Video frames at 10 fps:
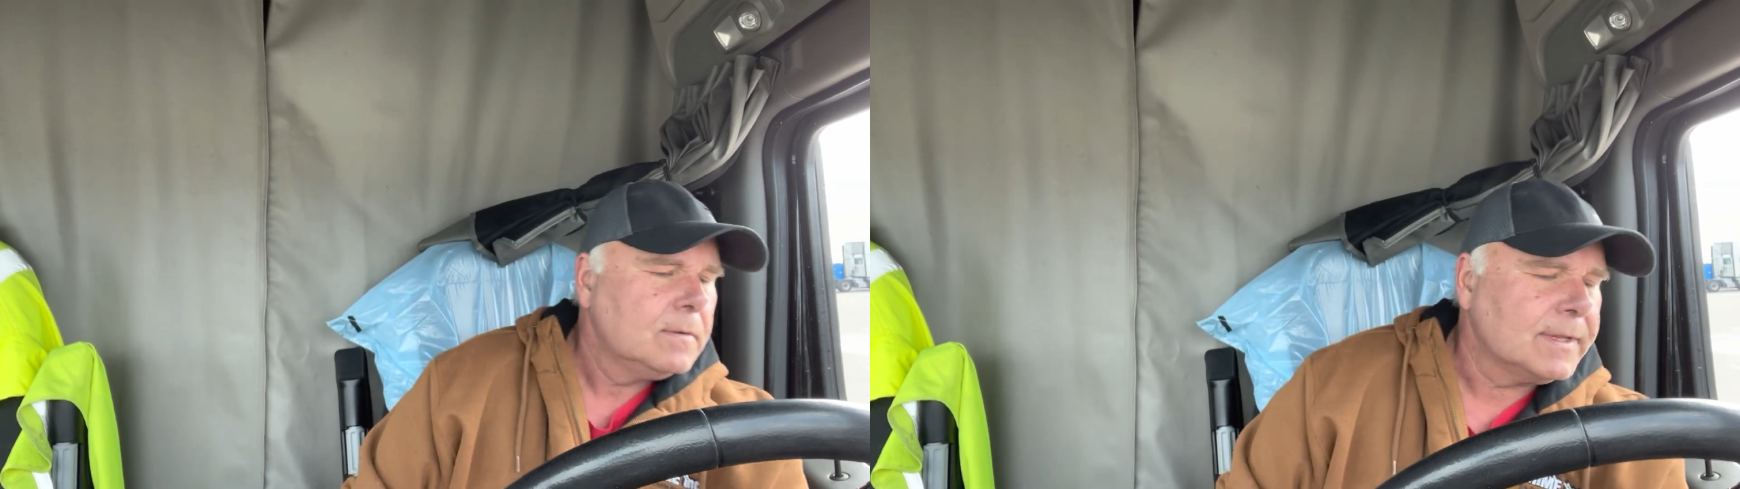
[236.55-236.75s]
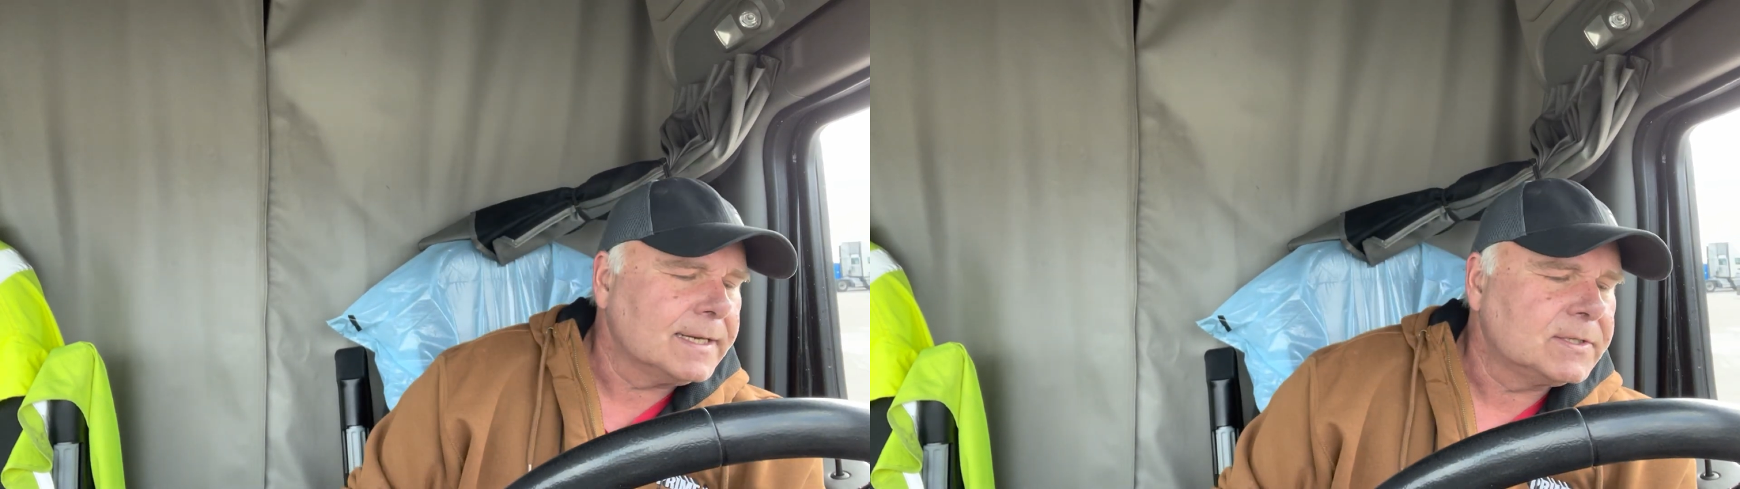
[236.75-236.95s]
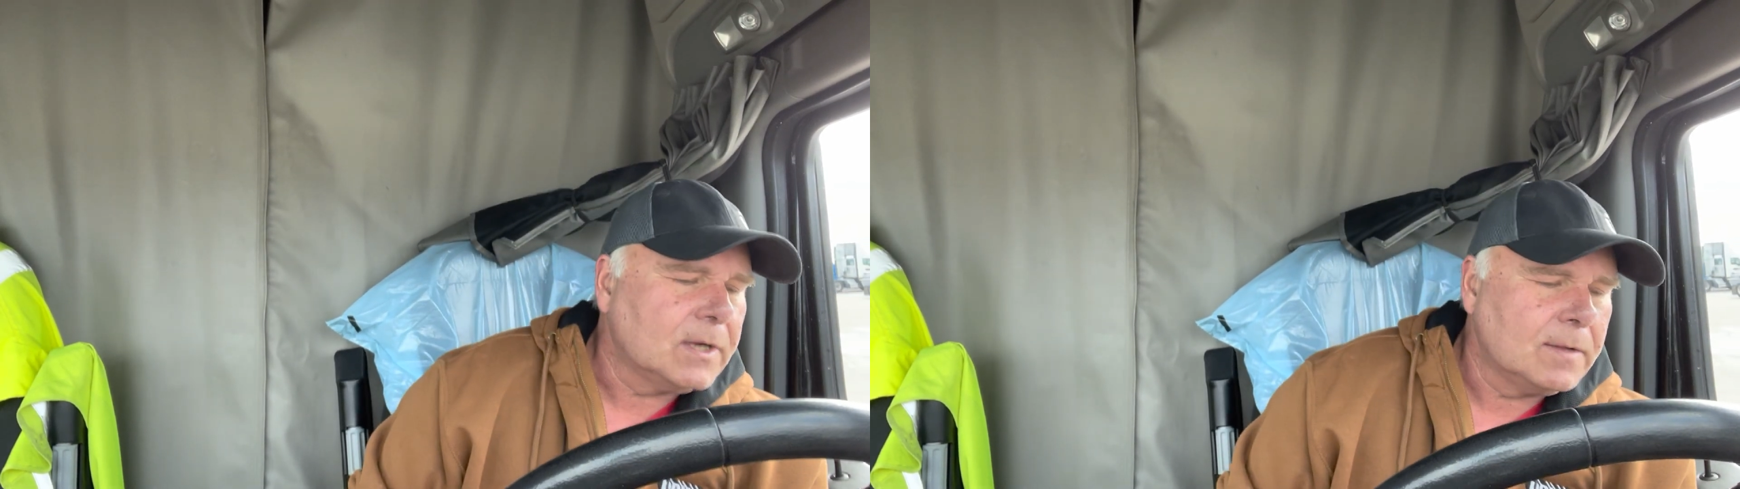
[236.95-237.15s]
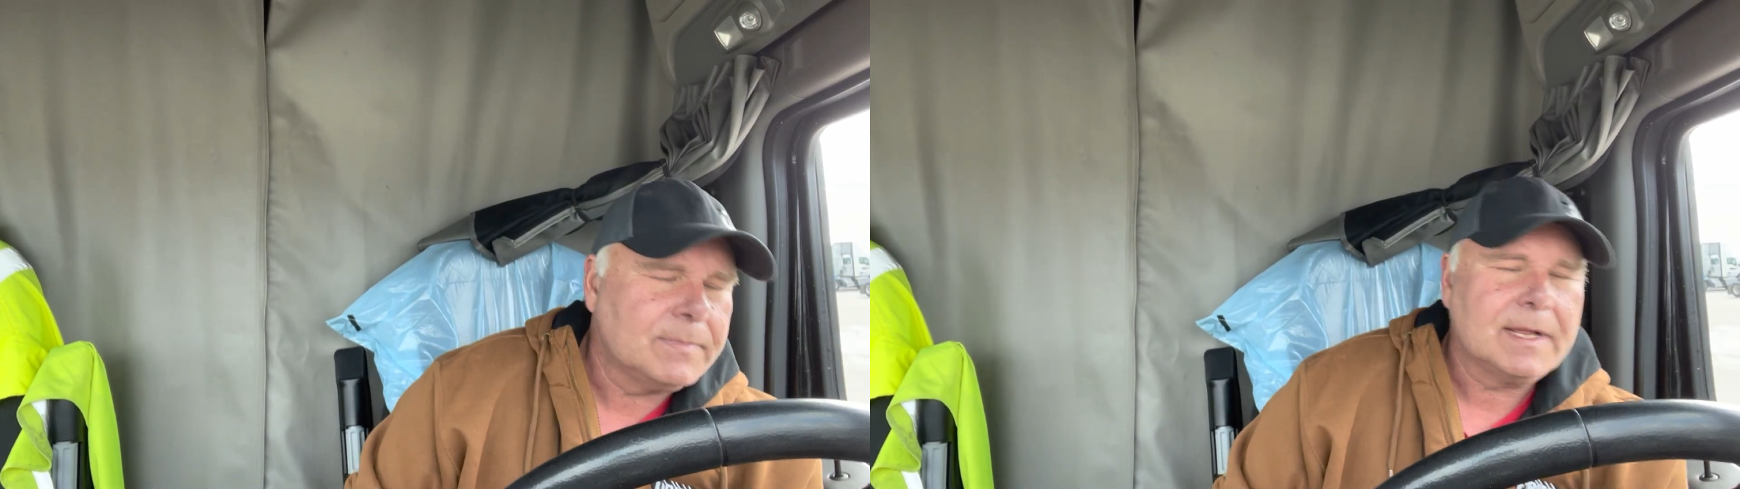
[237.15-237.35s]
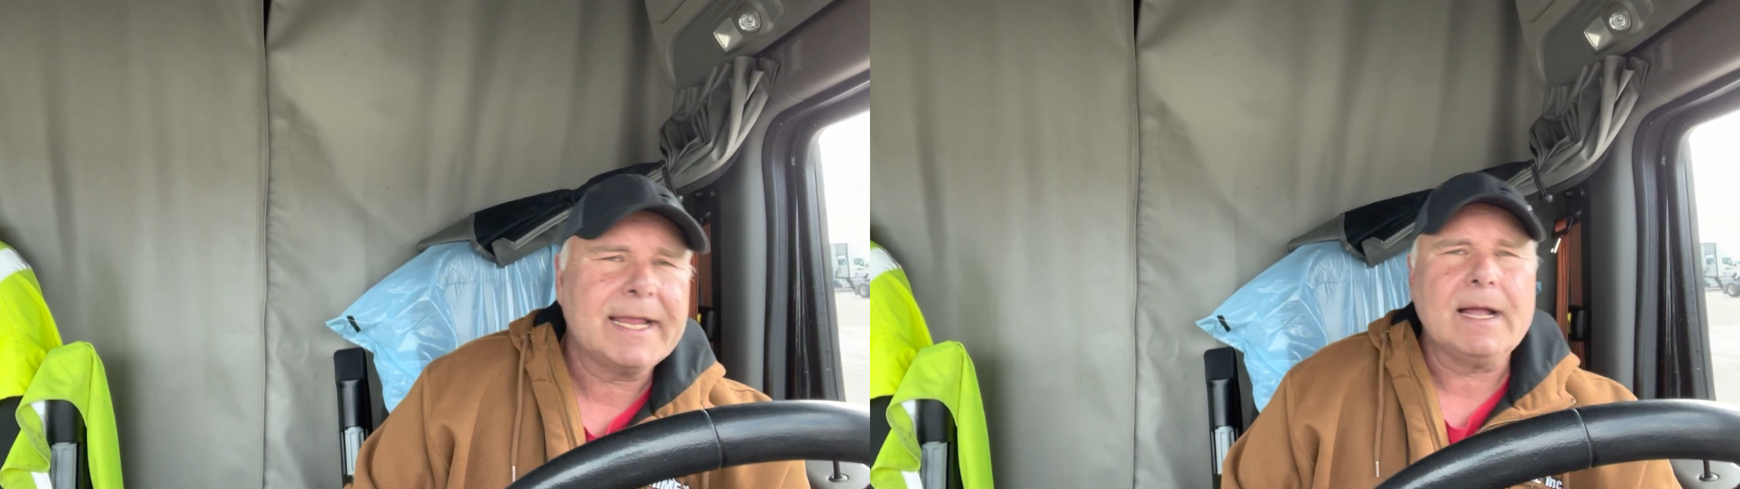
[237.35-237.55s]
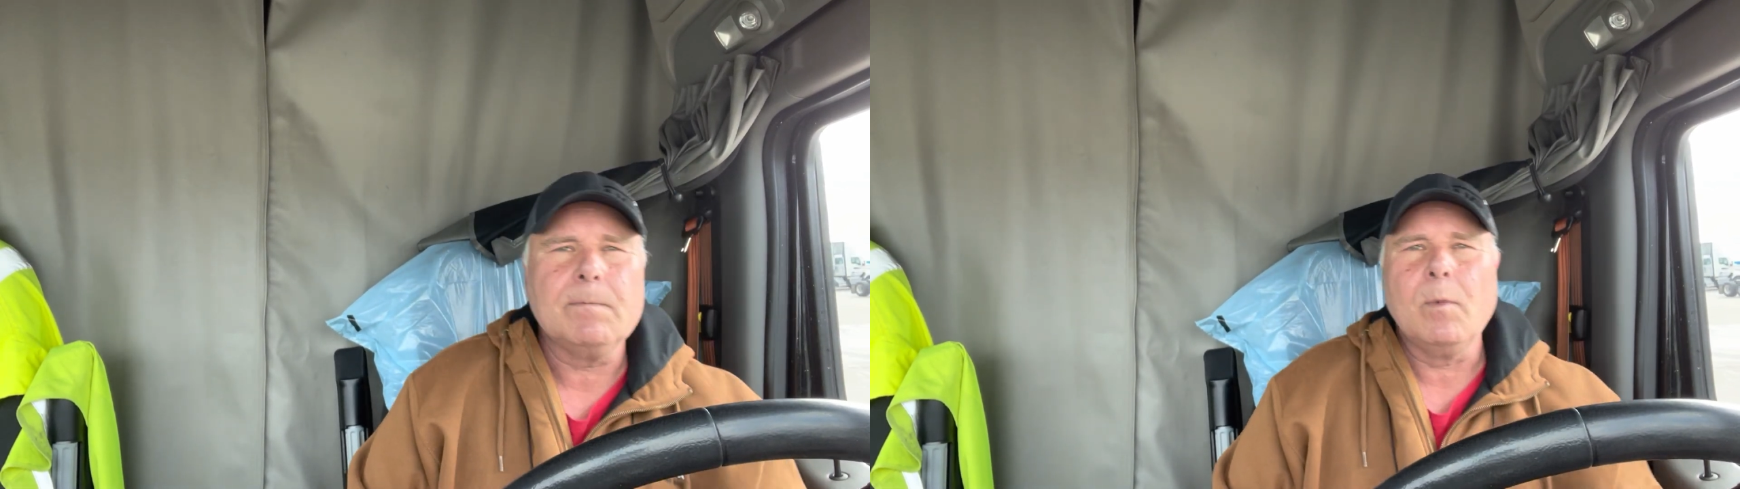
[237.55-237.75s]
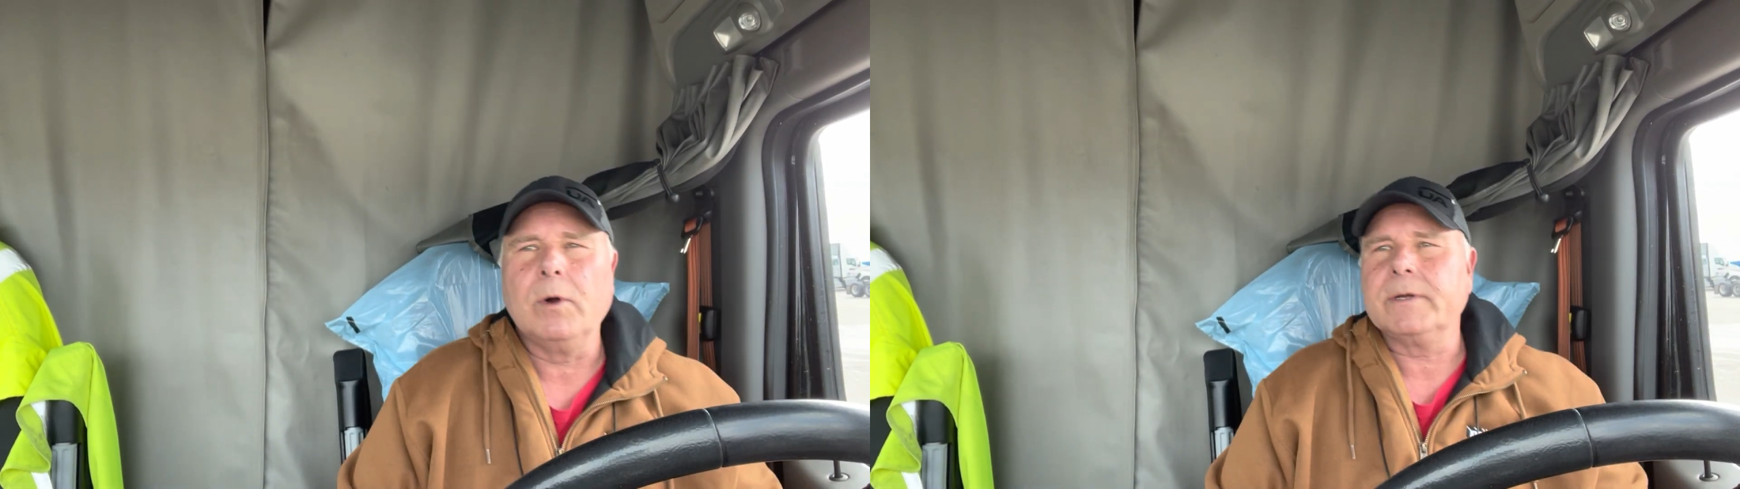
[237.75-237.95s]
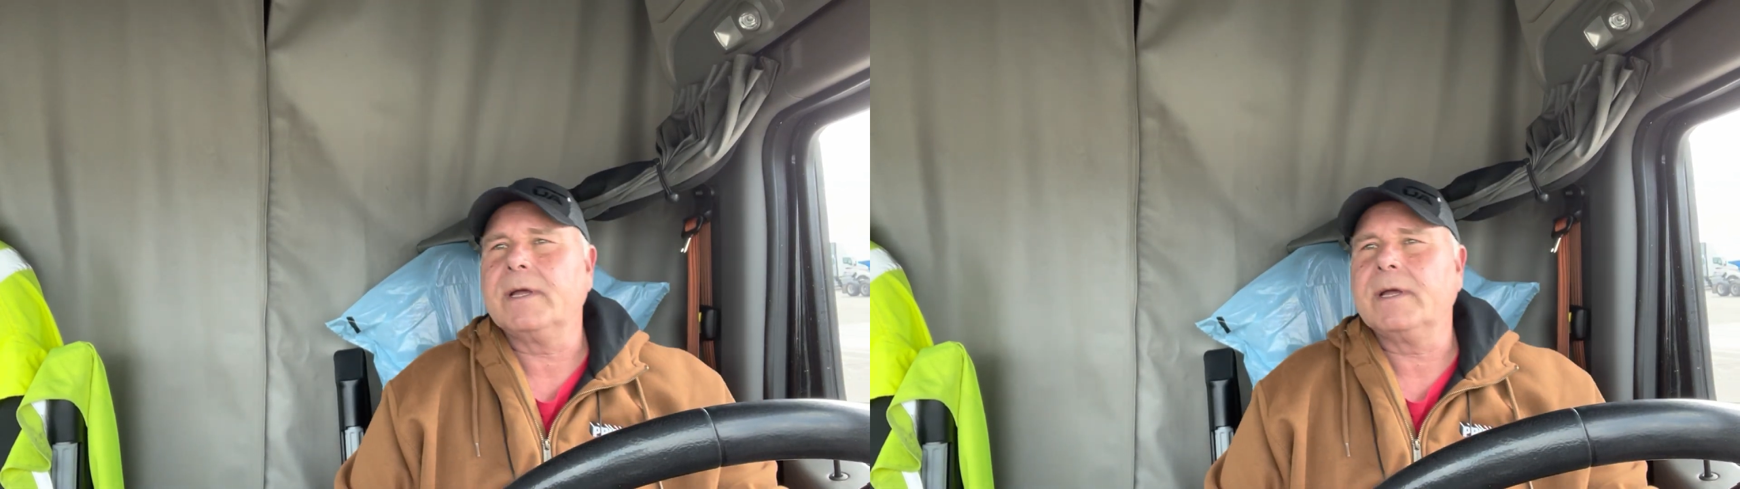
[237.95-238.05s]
Not a ton, but I got water